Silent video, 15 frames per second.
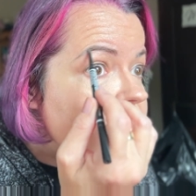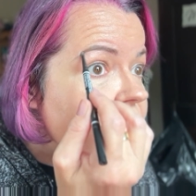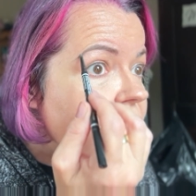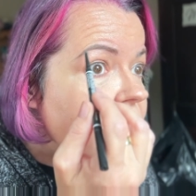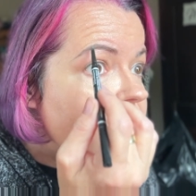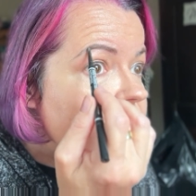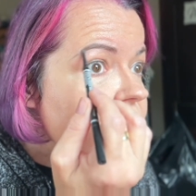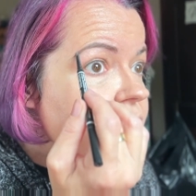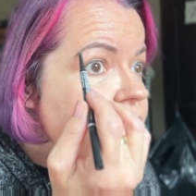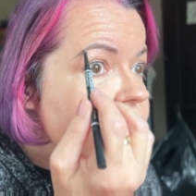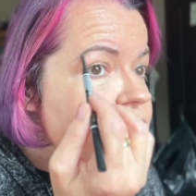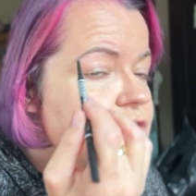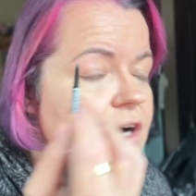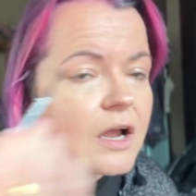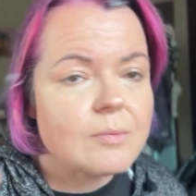that
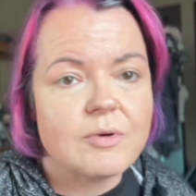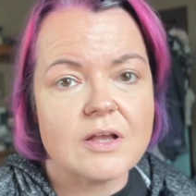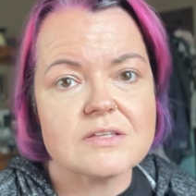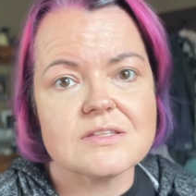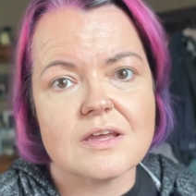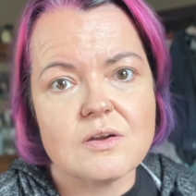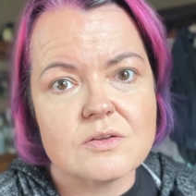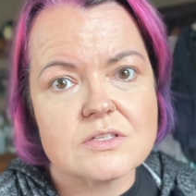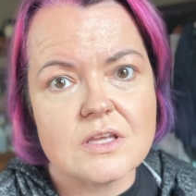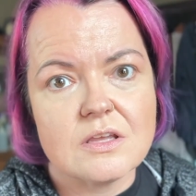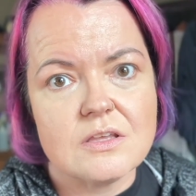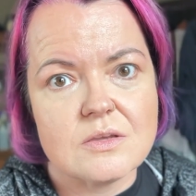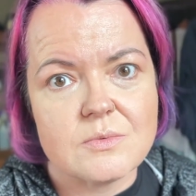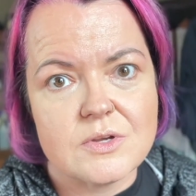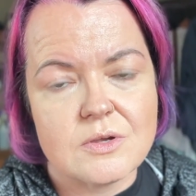includes your eyebrows. They don't tell
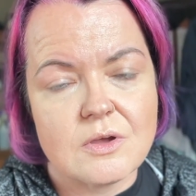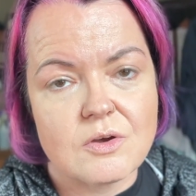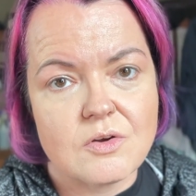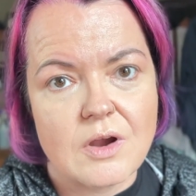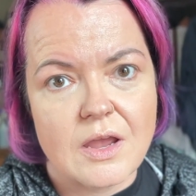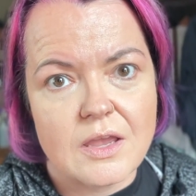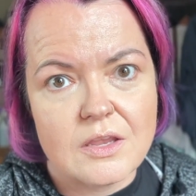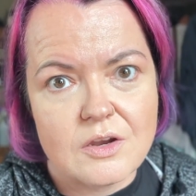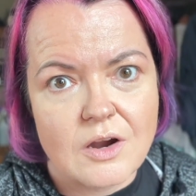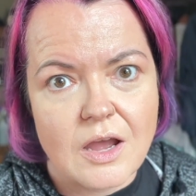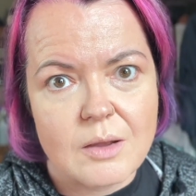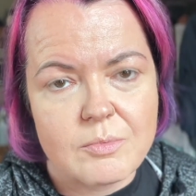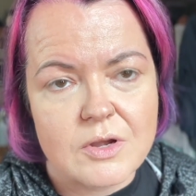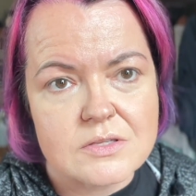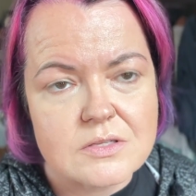you when you go gray, your
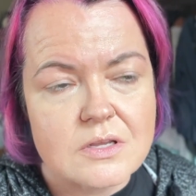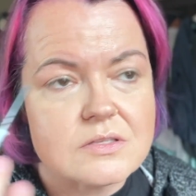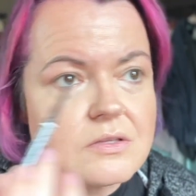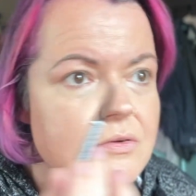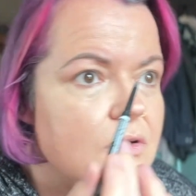eyebrows also